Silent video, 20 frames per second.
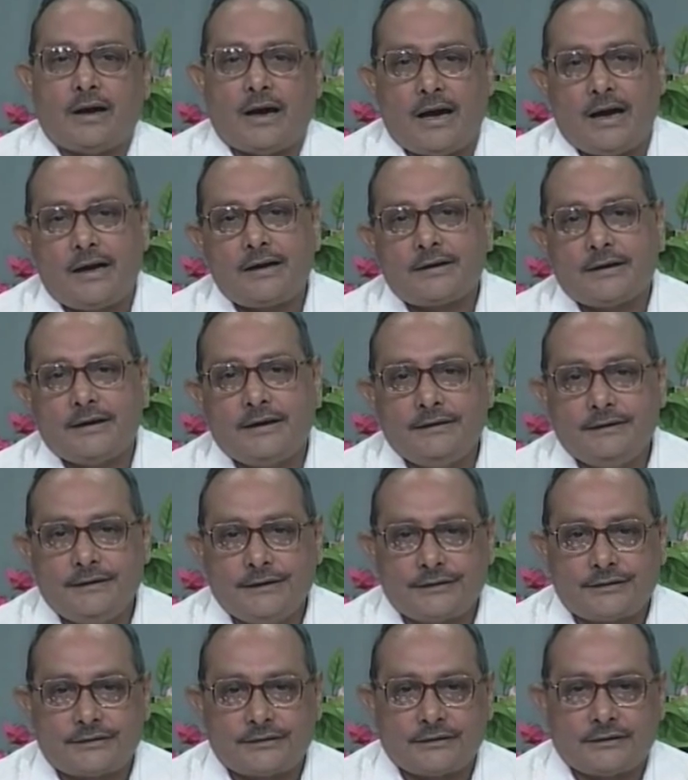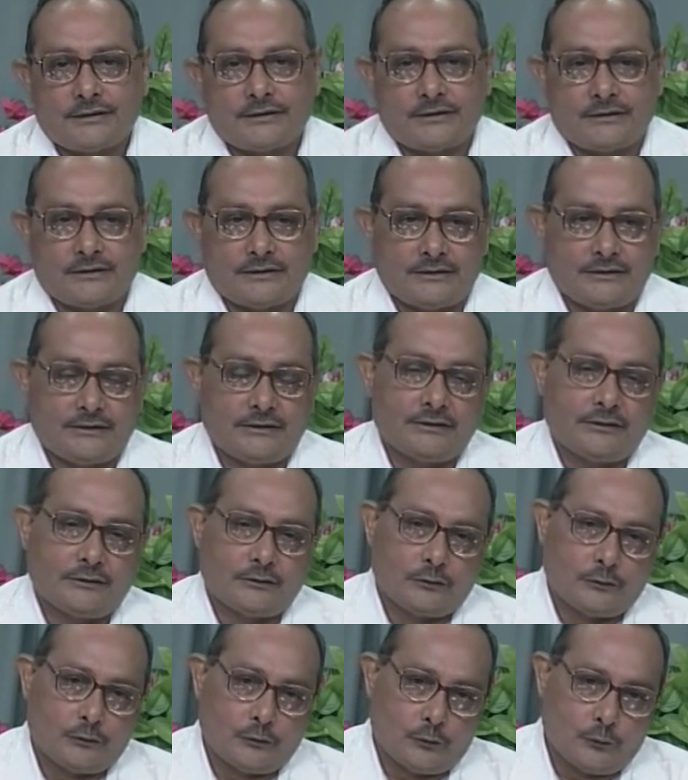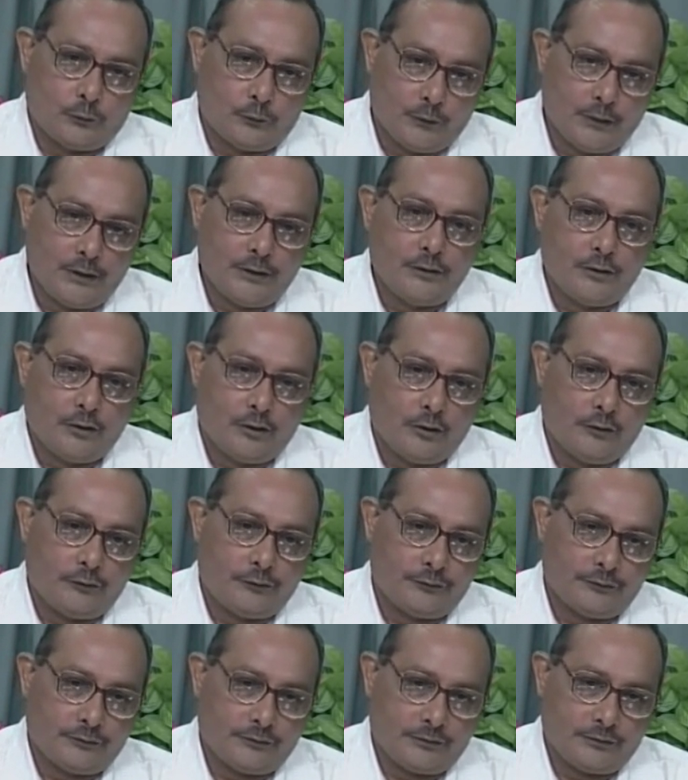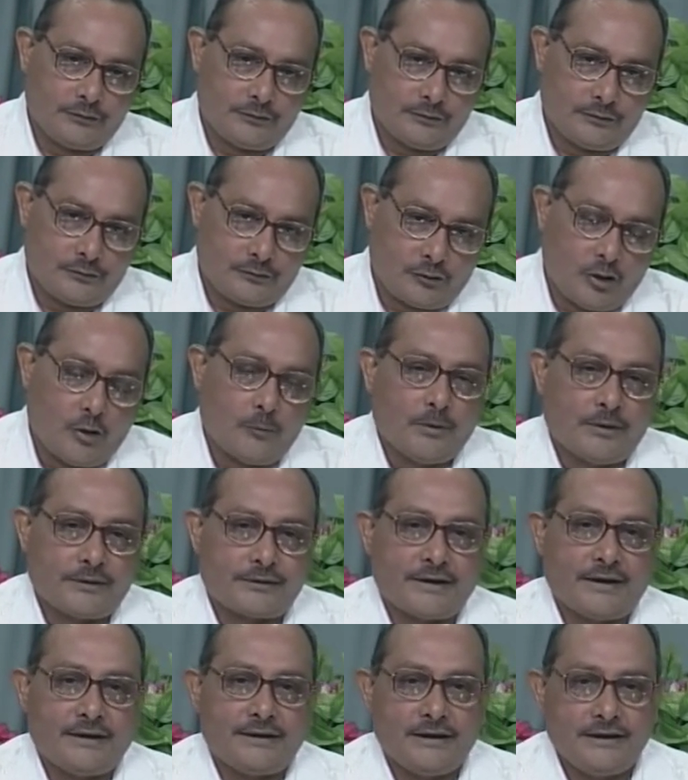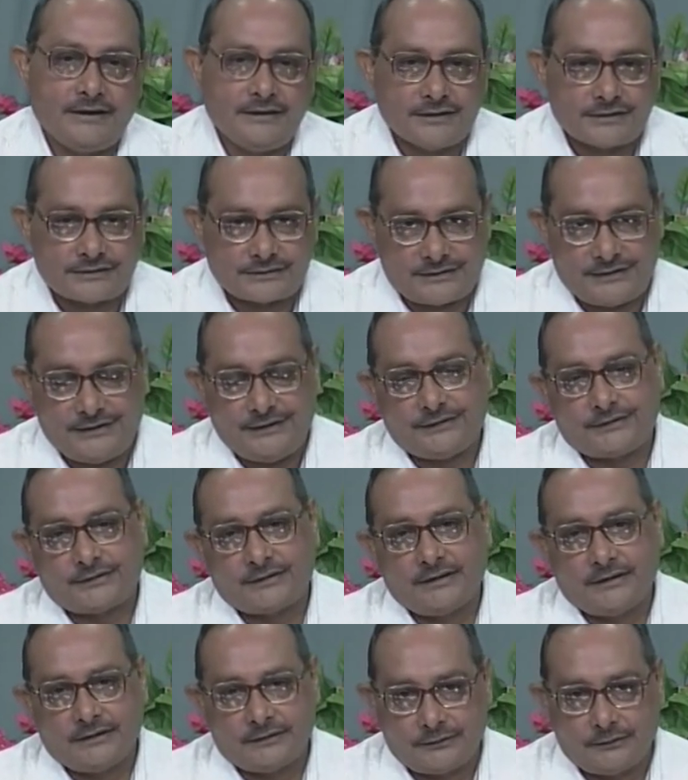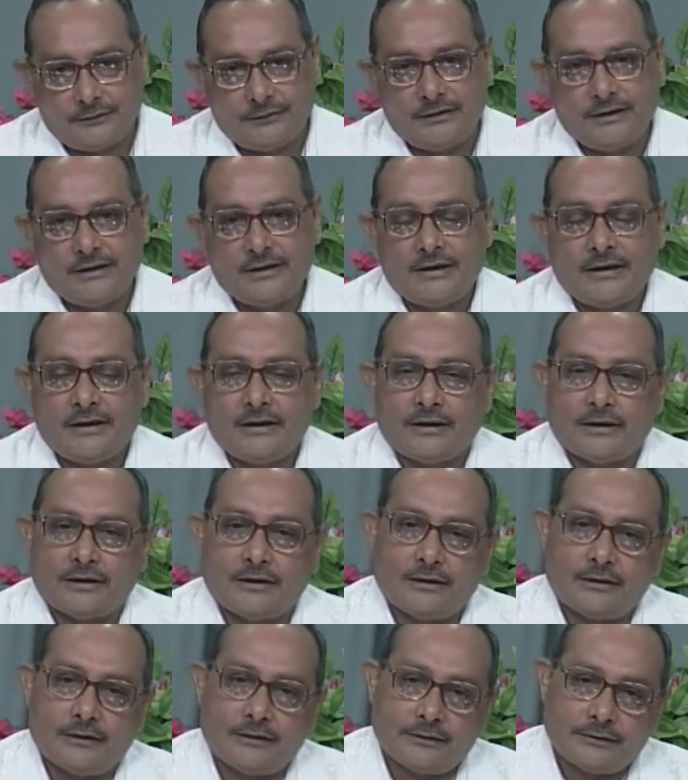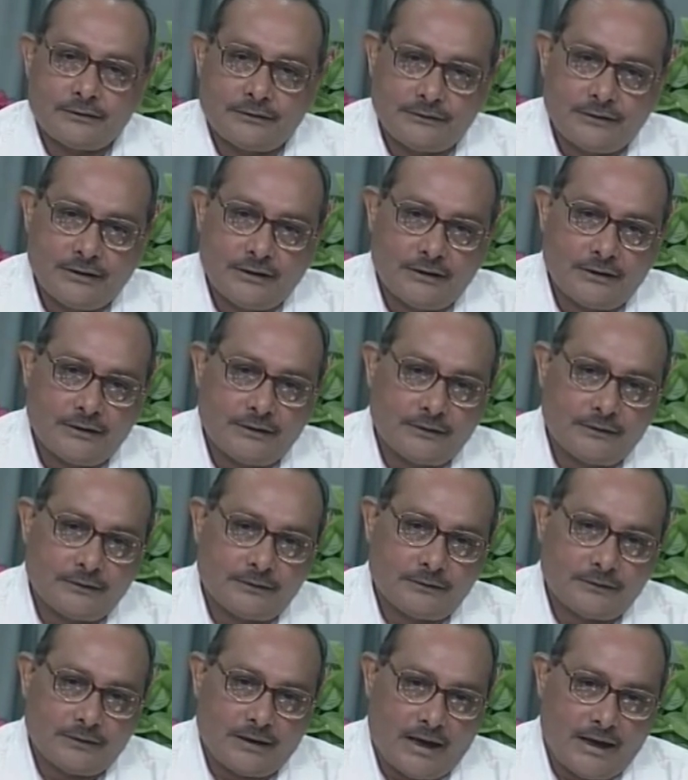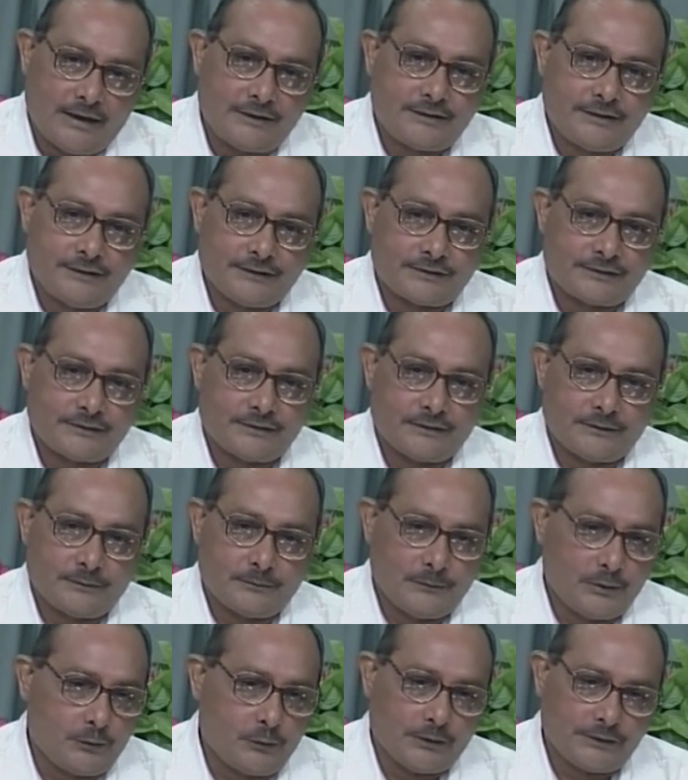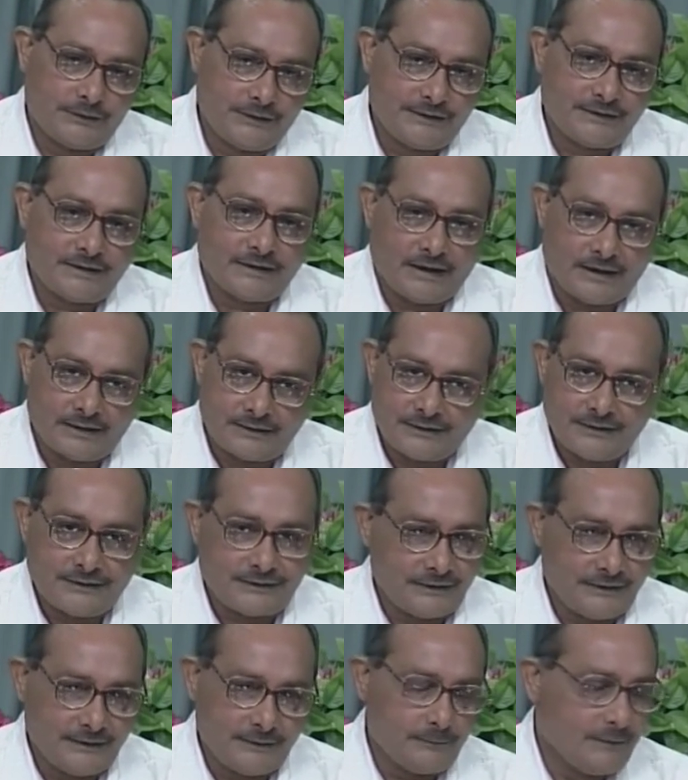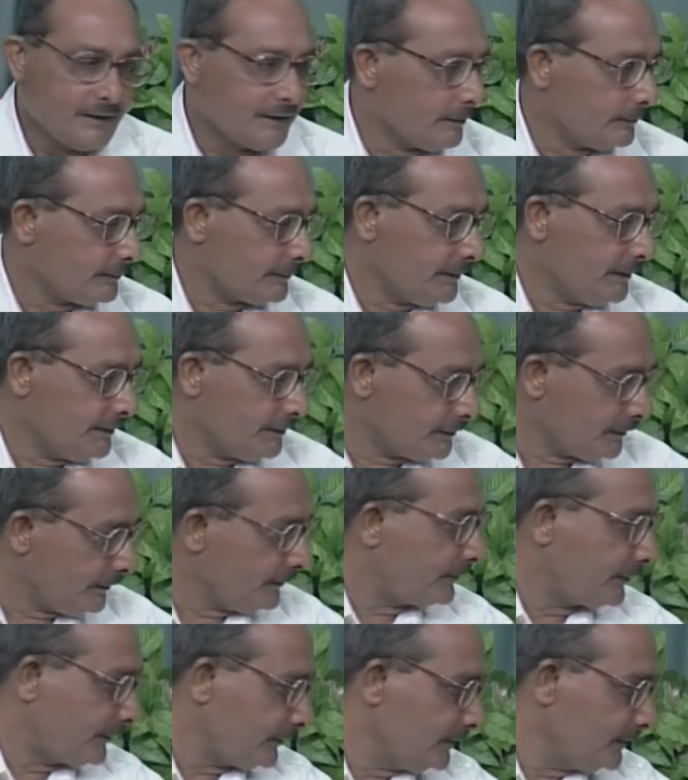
art in this uh, world of commerce and industries. No, uh, the artist, because he is an artist, he becomes hindrance